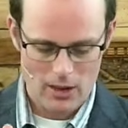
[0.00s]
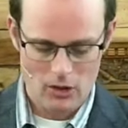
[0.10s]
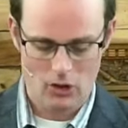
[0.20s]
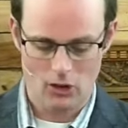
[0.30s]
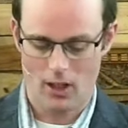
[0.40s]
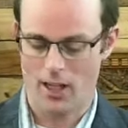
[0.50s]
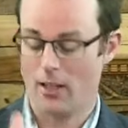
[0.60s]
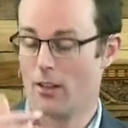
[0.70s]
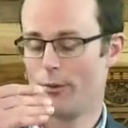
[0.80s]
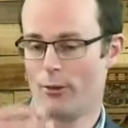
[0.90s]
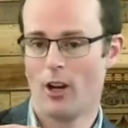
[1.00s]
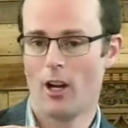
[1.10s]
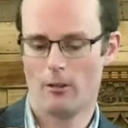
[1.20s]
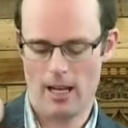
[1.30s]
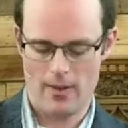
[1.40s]
inside at the
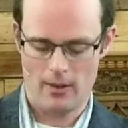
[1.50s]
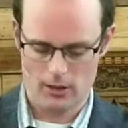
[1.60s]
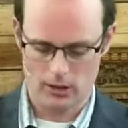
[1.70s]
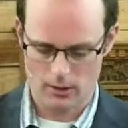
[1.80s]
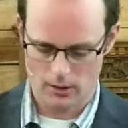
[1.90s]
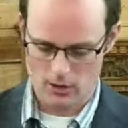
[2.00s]
far end, there's, a,